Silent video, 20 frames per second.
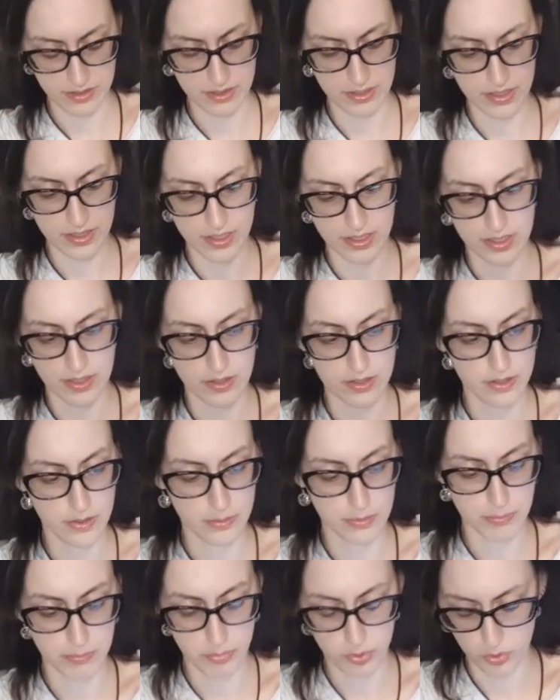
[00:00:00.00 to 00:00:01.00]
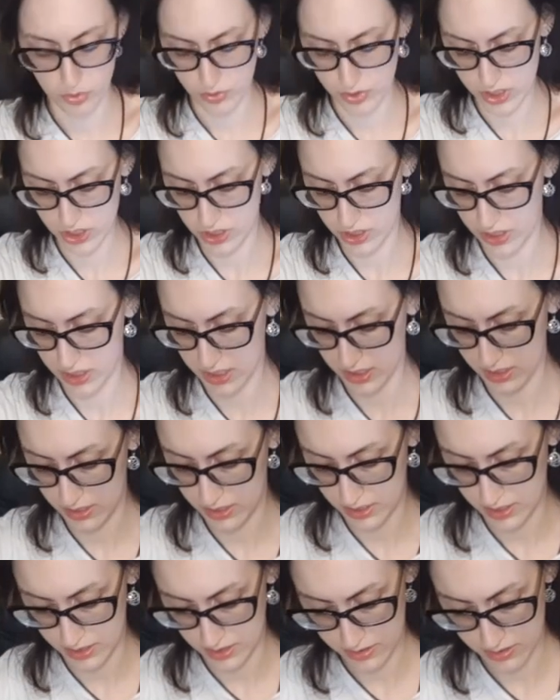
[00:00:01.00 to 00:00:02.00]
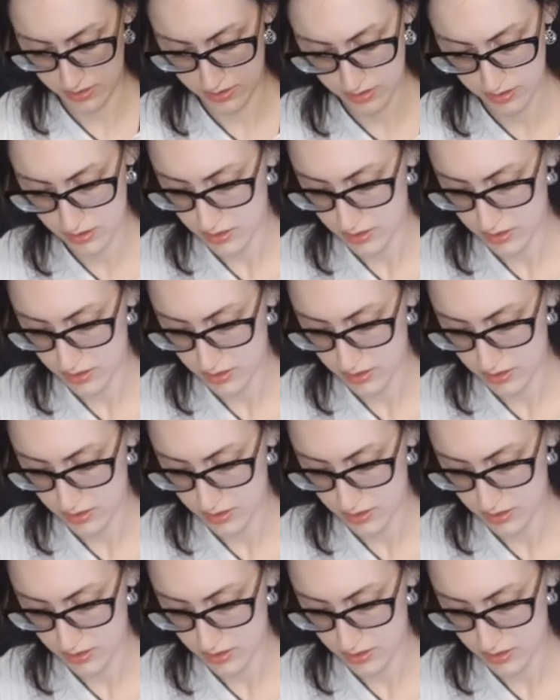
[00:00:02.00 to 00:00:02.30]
I appreciate that.